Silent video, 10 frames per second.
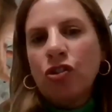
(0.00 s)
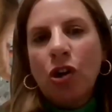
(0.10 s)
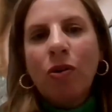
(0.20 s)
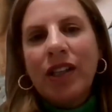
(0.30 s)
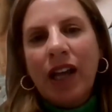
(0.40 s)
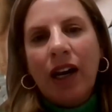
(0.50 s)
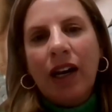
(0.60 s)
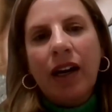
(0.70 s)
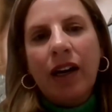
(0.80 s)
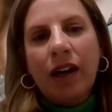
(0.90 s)
joke
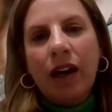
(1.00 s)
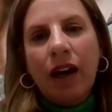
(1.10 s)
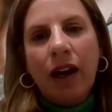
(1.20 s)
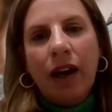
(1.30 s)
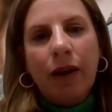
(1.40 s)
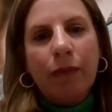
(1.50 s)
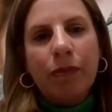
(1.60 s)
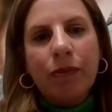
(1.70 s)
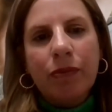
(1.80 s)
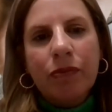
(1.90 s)
telling um,
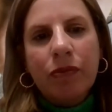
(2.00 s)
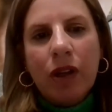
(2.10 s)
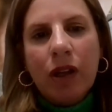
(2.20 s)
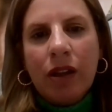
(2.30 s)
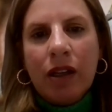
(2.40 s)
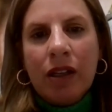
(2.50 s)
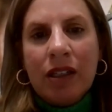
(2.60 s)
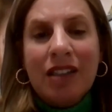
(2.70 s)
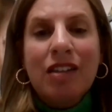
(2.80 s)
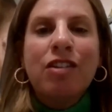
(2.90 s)
mm-hmm.
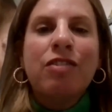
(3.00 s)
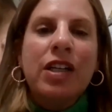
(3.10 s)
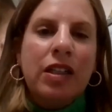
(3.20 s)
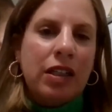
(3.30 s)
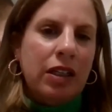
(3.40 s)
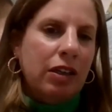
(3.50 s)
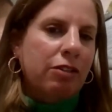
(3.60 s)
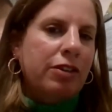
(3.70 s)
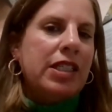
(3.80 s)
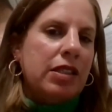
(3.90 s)
it inc-
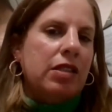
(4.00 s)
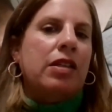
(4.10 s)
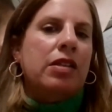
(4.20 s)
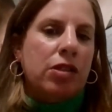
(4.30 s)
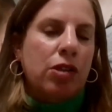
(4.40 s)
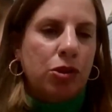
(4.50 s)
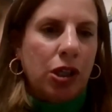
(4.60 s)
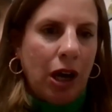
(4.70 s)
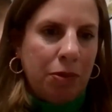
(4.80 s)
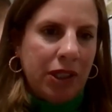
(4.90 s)
increased
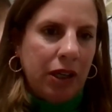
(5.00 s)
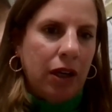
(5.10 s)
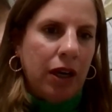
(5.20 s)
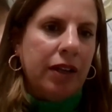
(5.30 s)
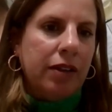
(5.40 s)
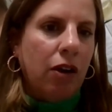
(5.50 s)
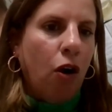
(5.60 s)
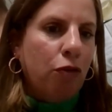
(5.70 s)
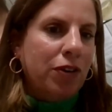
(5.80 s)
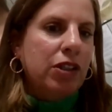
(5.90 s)
social capital and
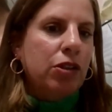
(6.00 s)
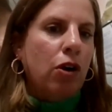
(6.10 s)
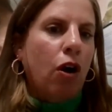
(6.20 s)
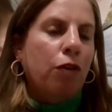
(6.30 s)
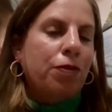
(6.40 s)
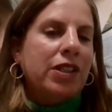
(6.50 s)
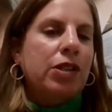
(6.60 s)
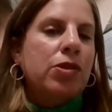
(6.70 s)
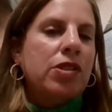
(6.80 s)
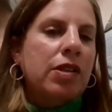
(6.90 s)
mm-hmm. often you
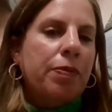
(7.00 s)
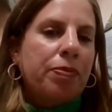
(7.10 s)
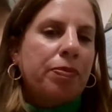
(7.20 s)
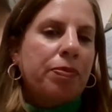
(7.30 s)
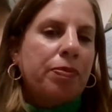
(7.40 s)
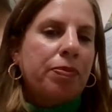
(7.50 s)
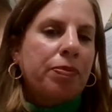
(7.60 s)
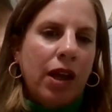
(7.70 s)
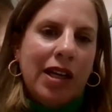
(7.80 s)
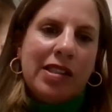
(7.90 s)
often used
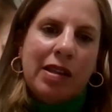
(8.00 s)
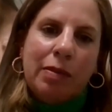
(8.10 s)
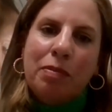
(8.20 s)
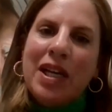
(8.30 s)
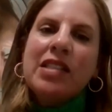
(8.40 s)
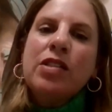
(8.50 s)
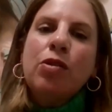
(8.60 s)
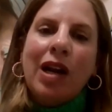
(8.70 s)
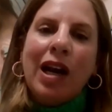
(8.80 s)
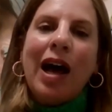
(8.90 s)
as a
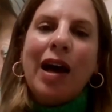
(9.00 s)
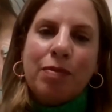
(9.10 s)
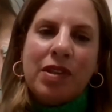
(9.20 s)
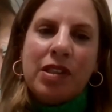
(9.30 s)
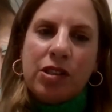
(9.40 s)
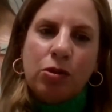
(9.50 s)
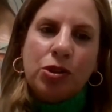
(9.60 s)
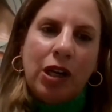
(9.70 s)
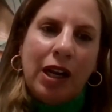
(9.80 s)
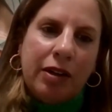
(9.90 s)
means to climb the
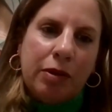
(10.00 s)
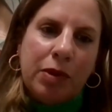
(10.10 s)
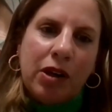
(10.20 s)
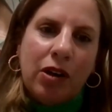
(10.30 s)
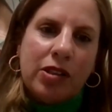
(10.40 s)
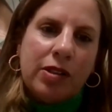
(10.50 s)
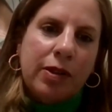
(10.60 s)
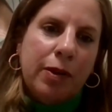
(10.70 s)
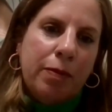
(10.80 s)
social ladder because